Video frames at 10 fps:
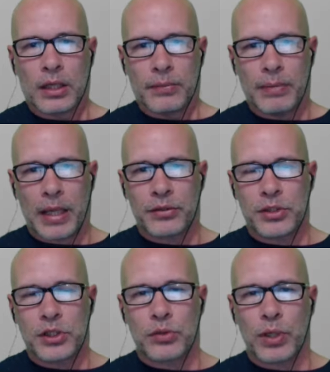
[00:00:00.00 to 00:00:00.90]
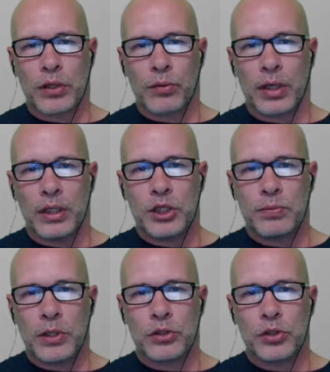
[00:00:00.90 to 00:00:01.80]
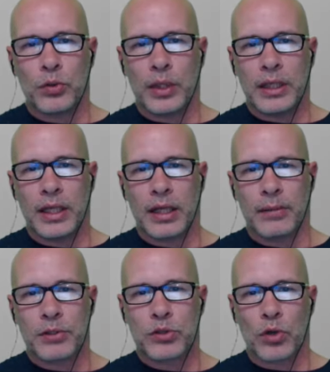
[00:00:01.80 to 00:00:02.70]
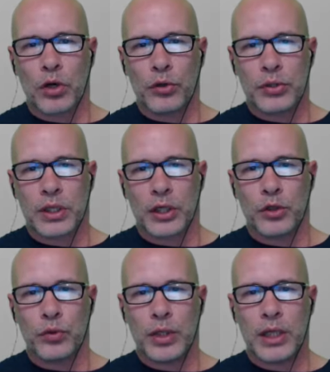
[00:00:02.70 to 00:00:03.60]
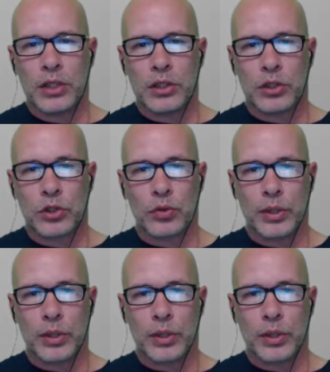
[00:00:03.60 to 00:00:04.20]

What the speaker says: Balancing strength around each major joint and getting them stronger is going to create joint